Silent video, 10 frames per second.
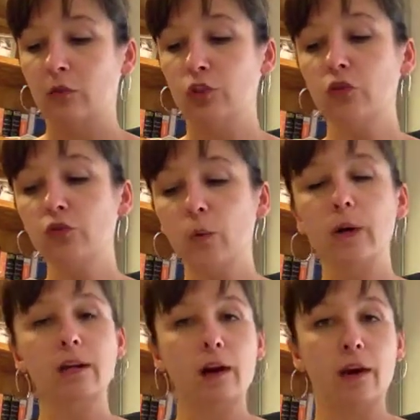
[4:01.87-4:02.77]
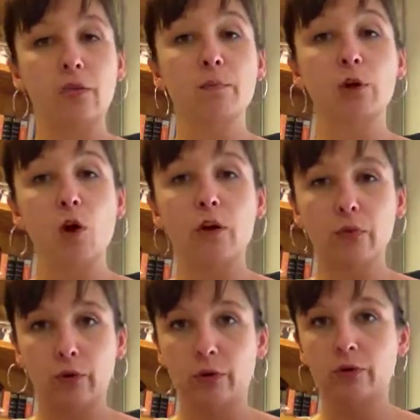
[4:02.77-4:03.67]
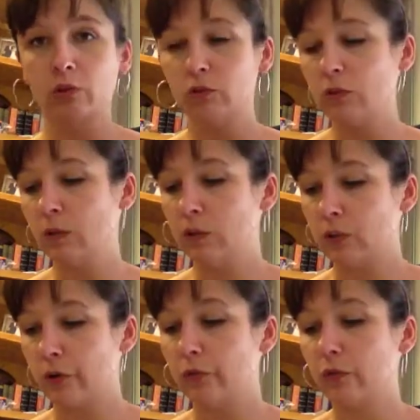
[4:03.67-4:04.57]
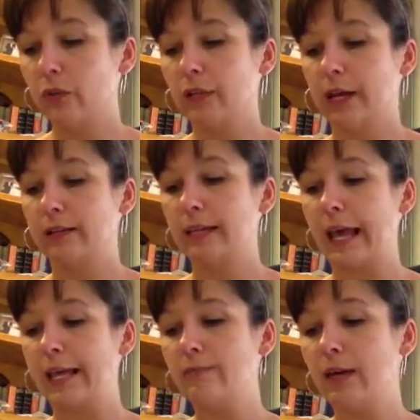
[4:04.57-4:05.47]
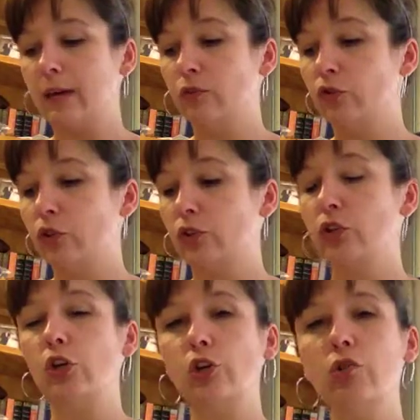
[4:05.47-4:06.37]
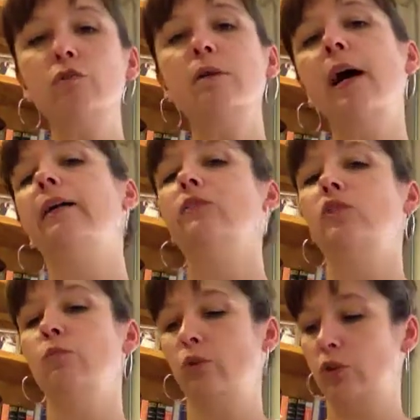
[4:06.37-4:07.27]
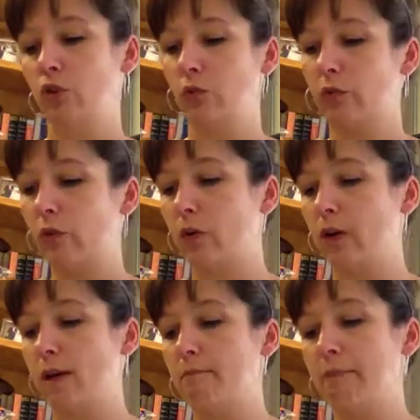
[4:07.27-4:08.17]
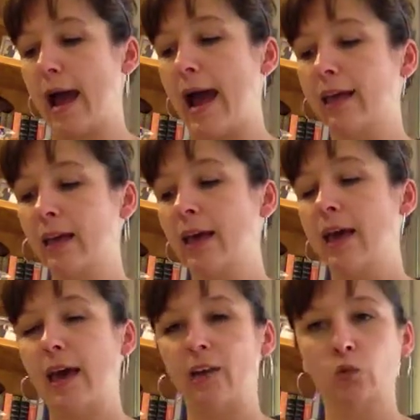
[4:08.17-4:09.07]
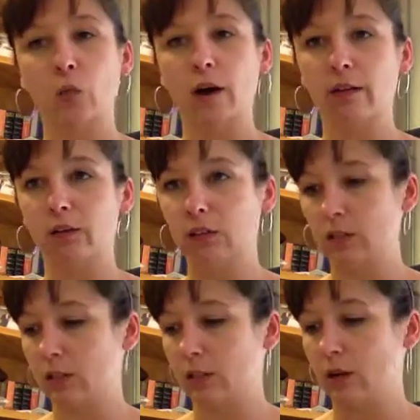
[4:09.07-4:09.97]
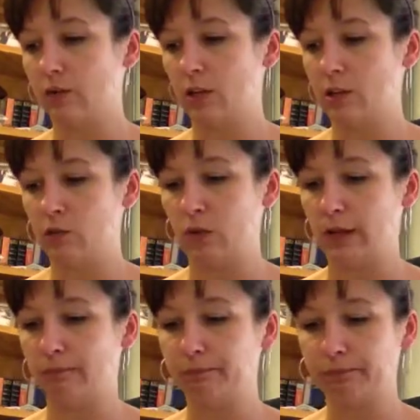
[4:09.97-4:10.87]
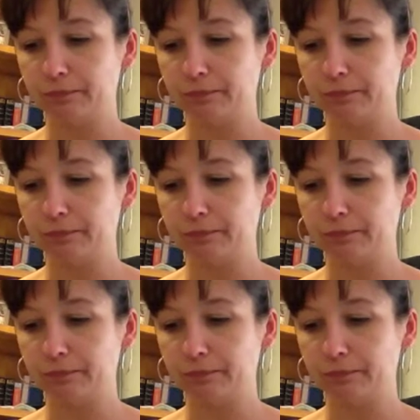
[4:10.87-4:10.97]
June 29th, MacArthur, who you do need to know for your test, came in, took 2 months to push North Korea back as well as to the Soviet Union.